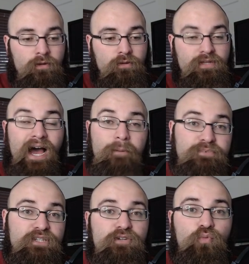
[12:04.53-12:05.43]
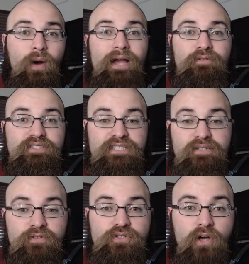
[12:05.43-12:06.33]
top-tier wide
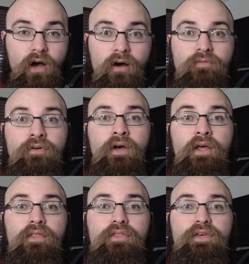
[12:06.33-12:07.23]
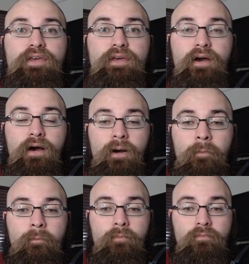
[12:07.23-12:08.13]
receivers of the
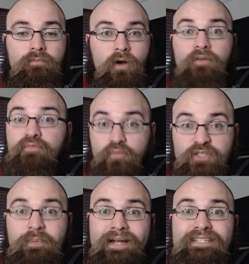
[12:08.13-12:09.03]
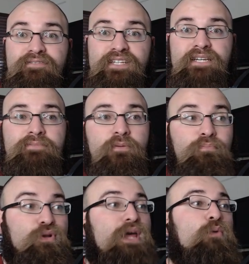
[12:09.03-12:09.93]
of respective teams
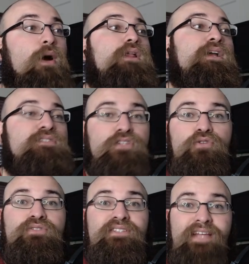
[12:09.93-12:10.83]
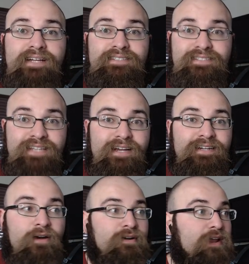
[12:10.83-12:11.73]
play well against the Houston Texans
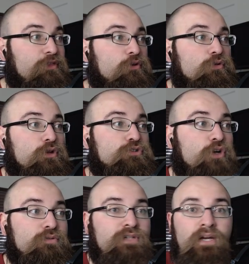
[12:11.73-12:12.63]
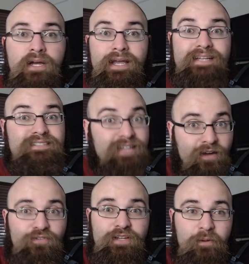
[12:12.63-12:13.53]
secondary, and I think Julio Jones is
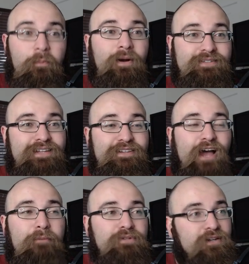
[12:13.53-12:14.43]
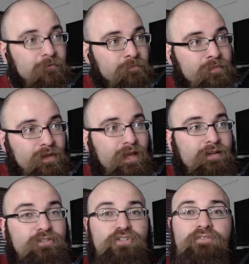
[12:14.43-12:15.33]
definitely amongst that top tier
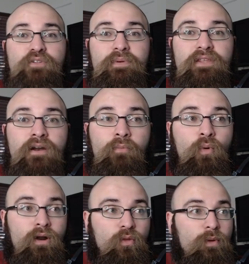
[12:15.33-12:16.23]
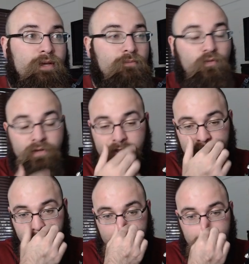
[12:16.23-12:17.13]
and deserves to be the number one of the week. Moving on to
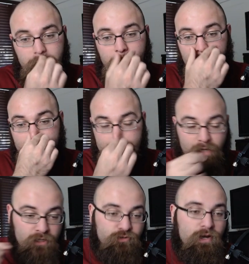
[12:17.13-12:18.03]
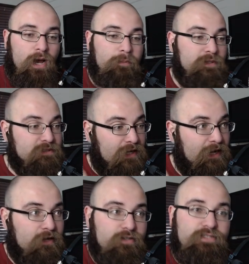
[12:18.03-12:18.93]
number 2, DeAndre Hopkins.
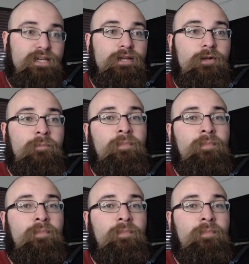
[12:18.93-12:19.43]
I understand.